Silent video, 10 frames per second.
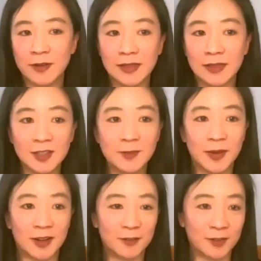a little
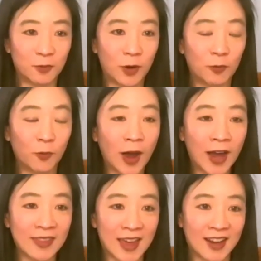bit on
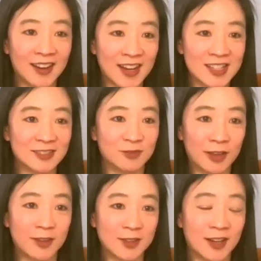why that connection,
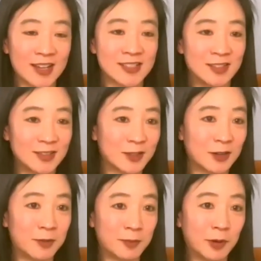why those connections are
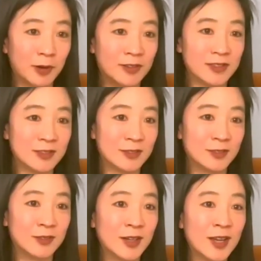so important
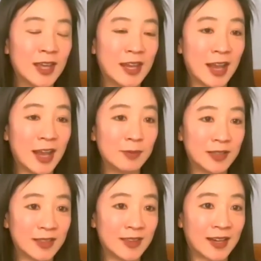to
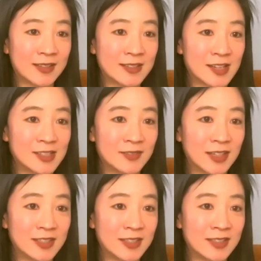enabling that exchange of
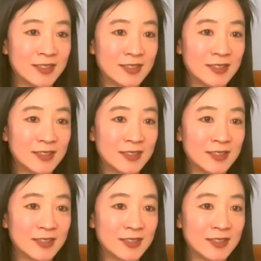ideas?